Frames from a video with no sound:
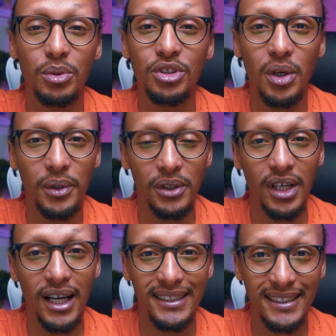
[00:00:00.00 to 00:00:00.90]
what's going on,
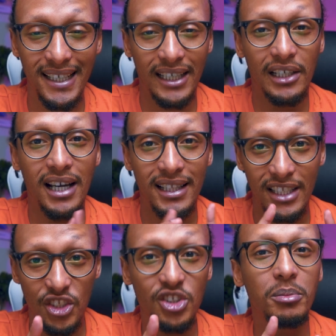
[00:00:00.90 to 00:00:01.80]
guys? Look,
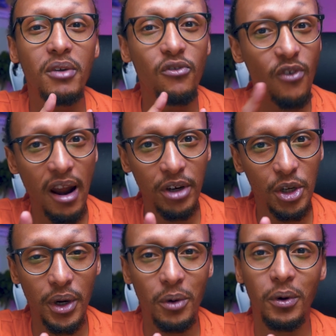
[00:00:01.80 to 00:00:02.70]
this is going to be a very
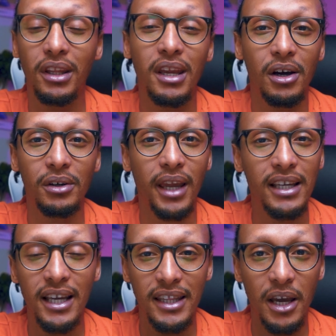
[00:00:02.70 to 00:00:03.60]
quick one.
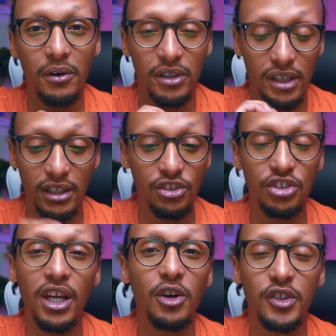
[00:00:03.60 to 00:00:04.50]
Okay, now let's
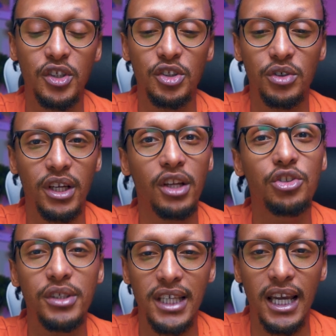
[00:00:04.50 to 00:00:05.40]
just head over to the screen and I'll
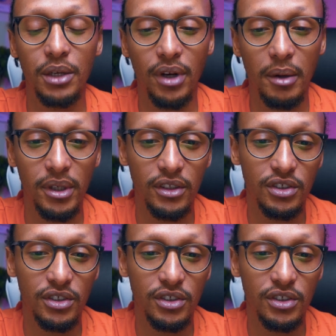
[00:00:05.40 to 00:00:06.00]
show you exactly what I mean.